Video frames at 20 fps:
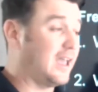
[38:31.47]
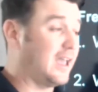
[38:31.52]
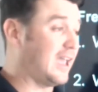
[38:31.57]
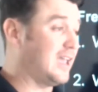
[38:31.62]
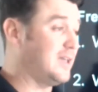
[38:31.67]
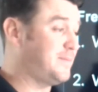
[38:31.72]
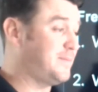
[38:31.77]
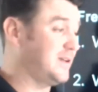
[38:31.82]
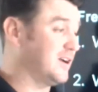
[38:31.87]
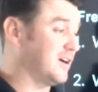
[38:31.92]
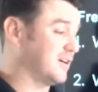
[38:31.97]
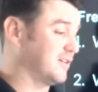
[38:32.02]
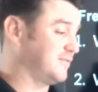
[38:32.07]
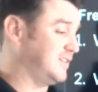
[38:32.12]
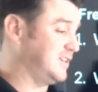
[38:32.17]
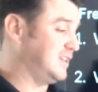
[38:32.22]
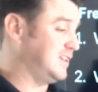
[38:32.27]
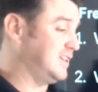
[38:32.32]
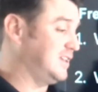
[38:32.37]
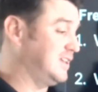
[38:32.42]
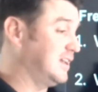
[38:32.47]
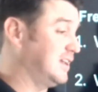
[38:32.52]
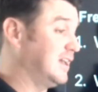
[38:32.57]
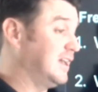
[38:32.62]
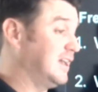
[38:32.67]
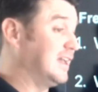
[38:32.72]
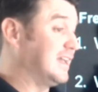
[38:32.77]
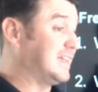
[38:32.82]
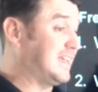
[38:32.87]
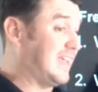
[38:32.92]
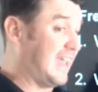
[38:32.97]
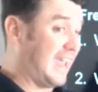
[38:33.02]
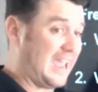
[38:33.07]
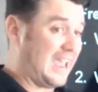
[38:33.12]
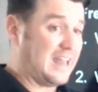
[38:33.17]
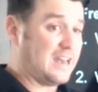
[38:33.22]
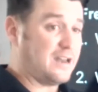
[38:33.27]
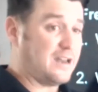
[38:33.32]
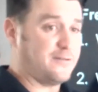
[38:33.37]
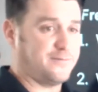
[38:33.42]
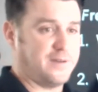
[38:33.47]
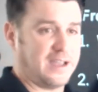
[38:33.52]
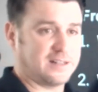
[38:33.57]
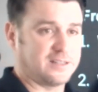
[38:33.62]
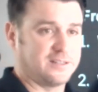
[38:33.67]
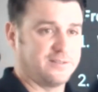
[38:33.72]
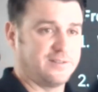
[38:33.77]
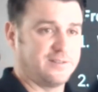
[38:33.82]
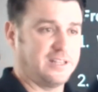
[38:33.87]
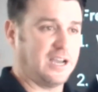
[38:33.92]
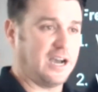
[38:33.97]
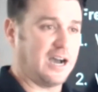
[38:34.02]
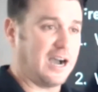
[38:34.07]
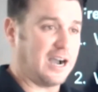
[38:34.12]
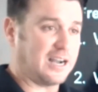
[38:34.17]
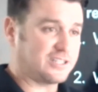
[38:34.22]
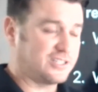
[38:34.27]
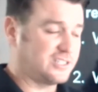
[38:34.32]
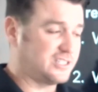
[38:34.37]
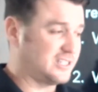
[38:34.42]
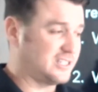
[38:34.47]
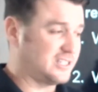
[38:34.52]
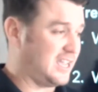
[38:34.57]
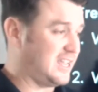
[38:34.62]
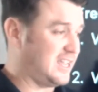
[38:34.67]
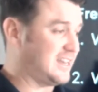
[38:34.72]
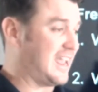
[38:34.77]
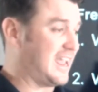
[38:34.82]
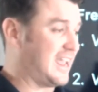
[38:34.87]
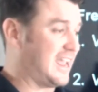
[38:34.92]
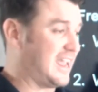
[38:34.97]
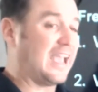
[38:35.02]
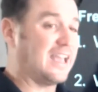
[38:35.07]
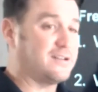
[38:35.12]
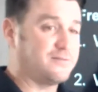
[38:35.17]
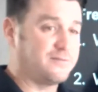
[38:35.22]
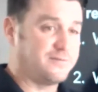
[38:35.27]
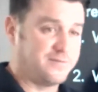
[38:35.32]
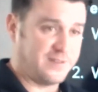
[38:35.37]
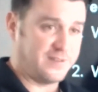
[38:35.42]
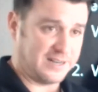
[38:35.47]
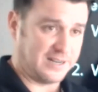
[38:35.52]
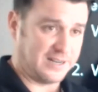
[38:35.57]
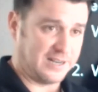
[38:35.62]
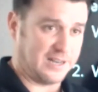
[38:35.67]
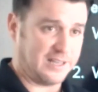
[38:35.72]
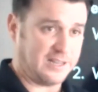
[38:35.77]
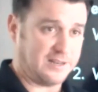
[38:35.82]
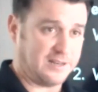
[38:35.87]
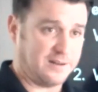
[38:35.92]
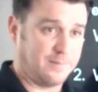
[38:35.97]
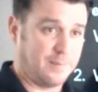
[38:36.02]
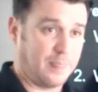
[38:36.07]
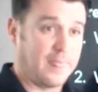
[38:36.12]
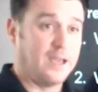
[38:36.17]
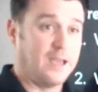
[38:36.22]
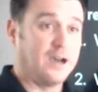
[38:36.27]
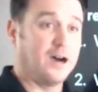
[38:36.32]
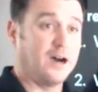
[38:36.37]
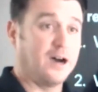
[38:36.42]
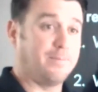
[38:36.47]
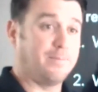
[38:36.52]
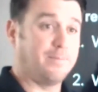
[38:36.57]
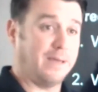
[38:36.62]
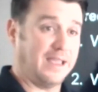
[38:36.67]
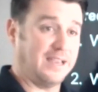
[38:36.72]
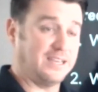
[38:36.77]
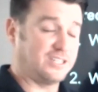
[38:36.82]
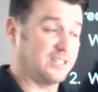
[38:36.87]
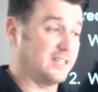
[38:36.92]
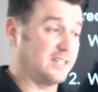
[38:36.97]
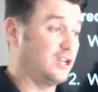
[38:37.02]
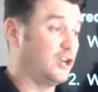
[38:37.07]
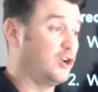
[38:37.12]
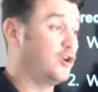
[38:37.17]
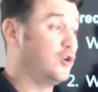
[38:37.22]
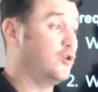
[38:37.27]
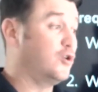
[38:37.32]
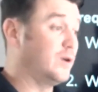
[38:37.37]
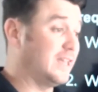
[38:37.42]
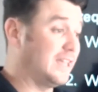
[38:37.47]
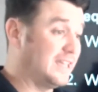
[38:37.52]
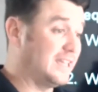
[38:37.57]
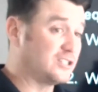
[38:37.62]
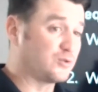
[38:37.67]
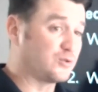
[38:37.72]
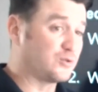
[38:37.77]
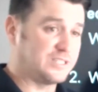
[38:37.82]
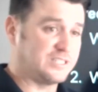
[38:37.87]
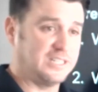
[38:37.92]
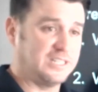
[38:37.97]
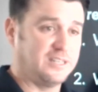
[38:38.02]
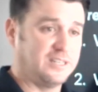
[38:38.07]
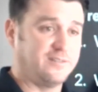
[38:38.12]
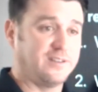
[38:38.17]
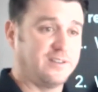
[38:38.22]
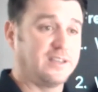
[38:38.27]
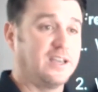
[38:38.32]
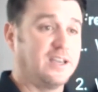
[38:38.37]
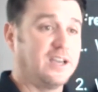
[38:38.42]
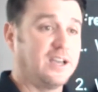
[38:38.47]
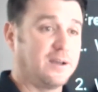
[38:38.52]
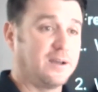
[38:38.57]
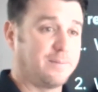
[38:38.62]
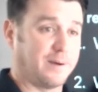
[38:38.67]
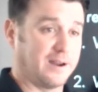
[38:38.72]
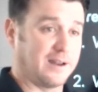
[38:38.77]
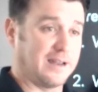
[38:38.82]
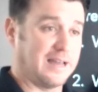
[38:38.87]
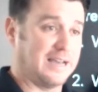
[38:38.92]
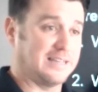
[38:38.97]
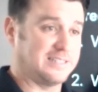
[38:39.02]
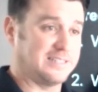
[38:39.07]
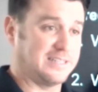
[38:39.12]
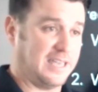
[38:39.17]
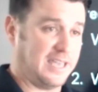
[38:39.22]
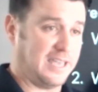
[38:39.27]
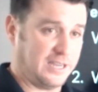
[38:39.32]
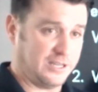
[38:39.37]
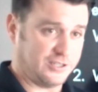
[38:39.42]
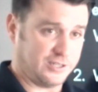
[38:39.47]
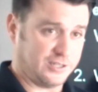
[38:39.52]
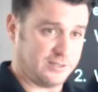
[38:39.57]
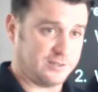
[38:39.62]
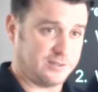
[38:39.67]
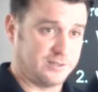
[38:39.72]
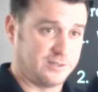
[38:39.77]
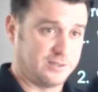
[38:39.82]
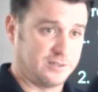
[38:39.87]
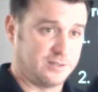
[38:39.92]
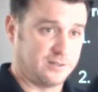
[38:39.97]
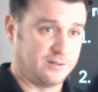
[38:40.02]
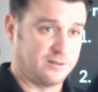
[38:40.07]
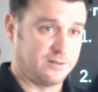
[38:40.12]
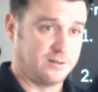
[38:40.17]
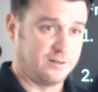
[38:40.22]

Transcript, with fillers: APRV can effectively oxygenate and ventilate a patient who is receiving paralyzing agents.